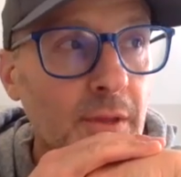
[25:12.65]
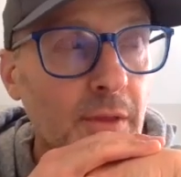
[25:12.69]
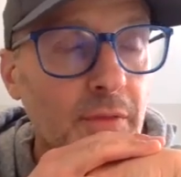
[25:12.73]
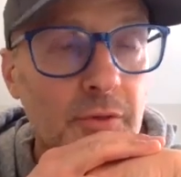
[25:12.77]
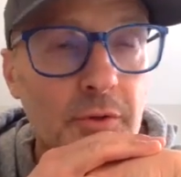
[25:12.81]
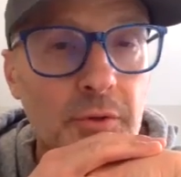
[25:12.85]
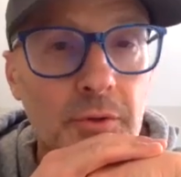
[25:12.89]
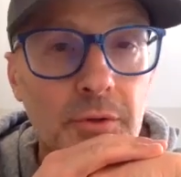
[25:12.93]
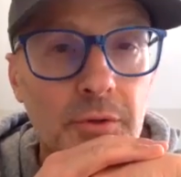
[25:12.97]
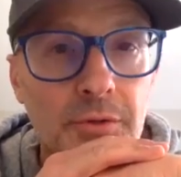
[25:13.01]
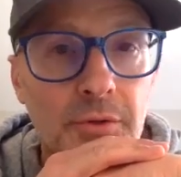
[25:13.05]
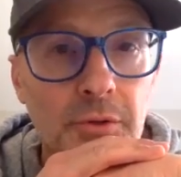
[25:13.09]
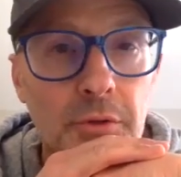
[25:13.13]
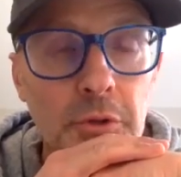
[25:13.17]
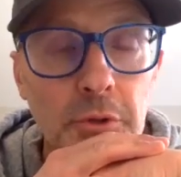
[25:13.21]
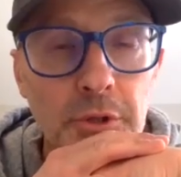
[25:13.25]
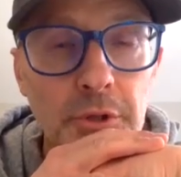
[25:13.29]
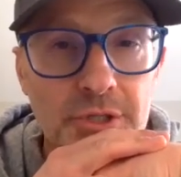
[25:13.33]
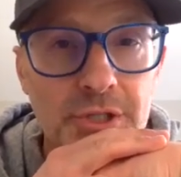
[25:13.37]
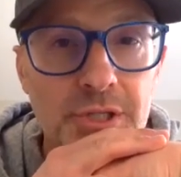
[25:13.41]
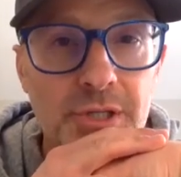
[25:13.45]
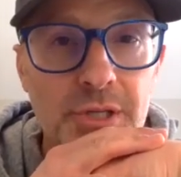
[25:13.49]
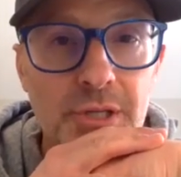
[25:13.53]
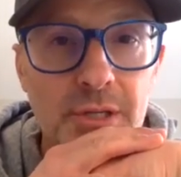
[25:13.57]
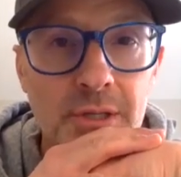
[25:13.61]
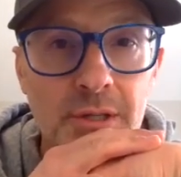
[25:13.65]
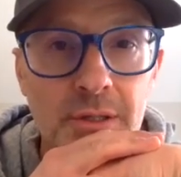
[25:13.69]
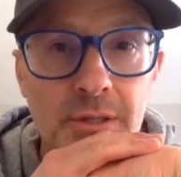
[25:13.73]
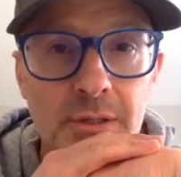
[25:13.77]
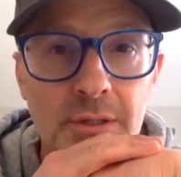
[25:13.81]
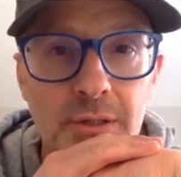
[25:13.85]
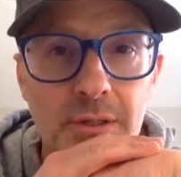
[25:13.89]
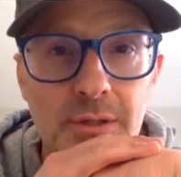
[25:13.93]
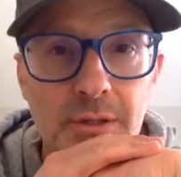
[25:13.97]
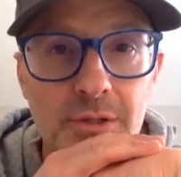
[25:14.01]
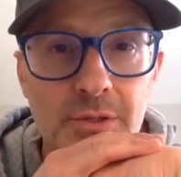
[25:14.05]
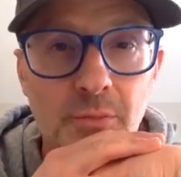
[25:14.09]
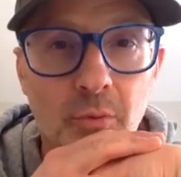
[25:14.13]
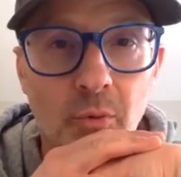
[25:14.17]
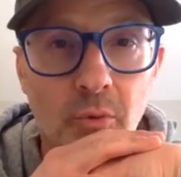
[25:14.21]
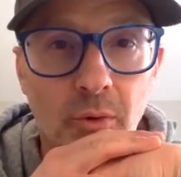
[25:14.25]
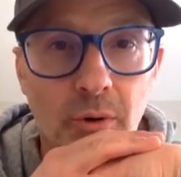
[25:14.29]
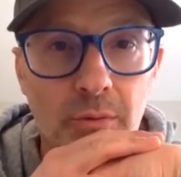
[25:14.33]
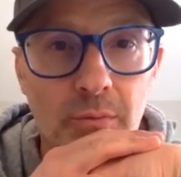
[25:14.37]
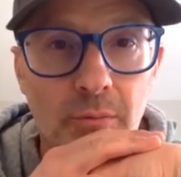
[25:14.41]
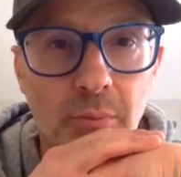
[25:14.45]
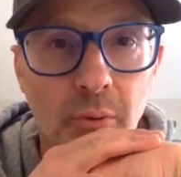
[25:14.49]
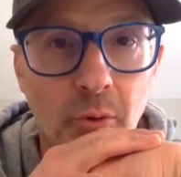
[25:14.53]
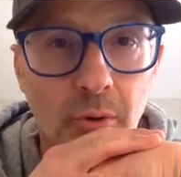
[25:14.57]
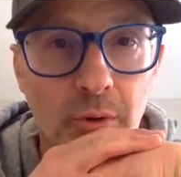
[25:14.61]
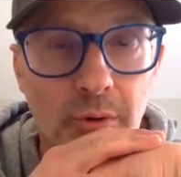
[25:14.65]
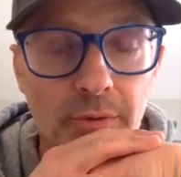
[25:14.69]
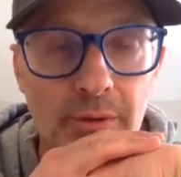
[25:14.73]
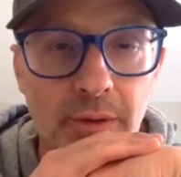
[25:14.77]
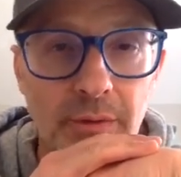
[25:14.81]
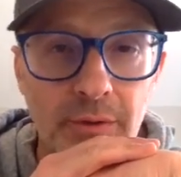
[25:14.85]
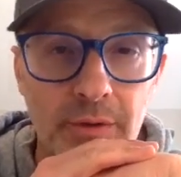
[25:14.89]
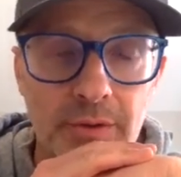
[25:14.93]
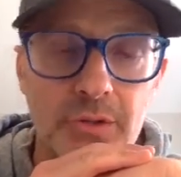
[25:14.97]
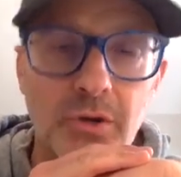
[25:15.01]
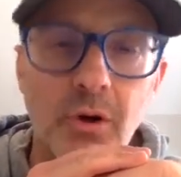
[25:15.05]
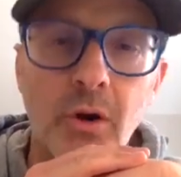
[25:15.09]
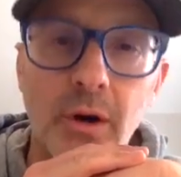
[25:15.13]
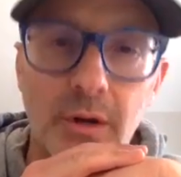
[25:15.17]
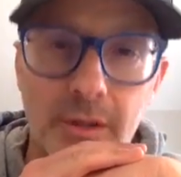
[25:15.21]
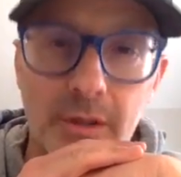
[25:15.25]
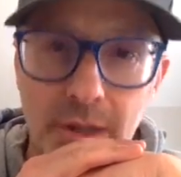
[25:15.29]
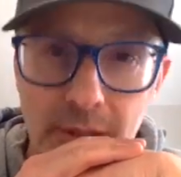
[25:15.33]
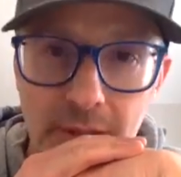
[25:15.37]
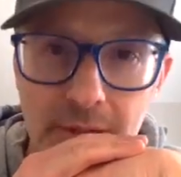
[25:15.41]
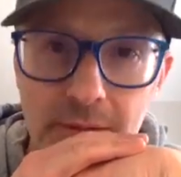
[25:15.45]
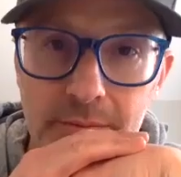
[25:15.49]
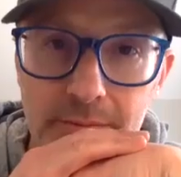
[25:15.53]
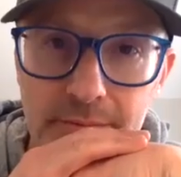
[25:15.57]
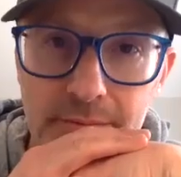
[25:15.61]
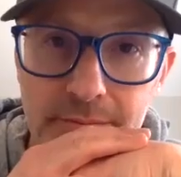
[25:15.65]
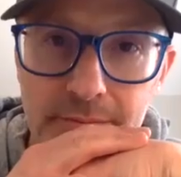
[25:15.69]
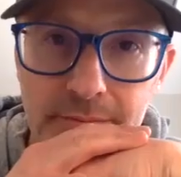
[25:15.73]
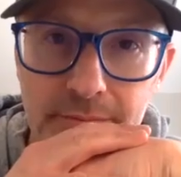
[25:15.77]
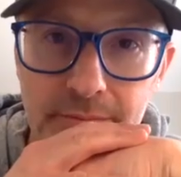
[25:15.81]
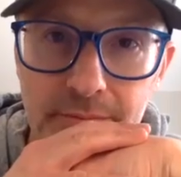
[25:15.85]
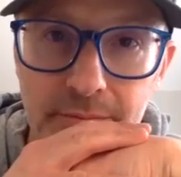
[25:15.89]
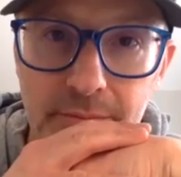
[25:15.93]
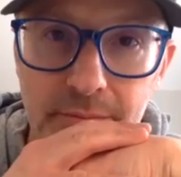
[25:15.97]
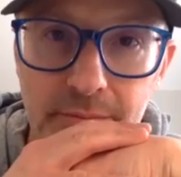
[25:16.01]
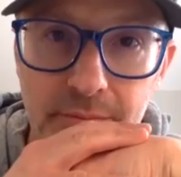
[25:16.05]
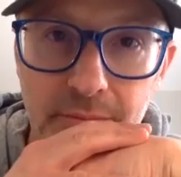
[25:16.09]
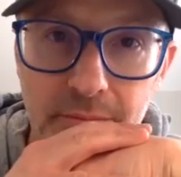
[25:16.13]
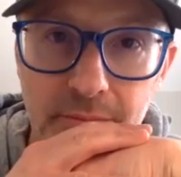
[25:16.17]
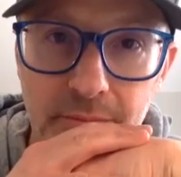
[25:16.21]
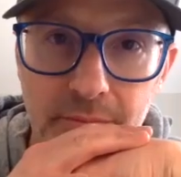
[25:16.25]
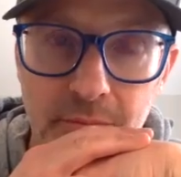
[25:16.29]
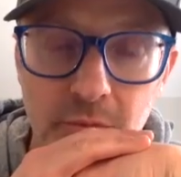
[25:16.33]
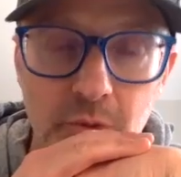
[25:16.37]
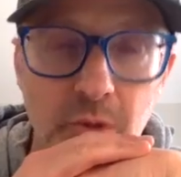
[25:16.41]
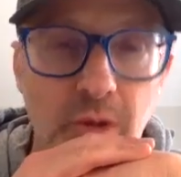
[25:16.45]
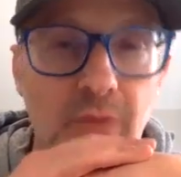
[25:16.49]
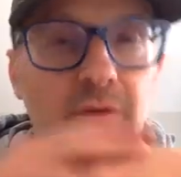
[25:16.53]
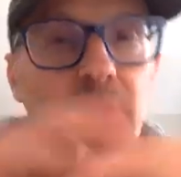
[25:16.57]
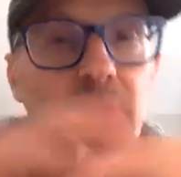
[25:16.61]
the listening is more important than the talking. You have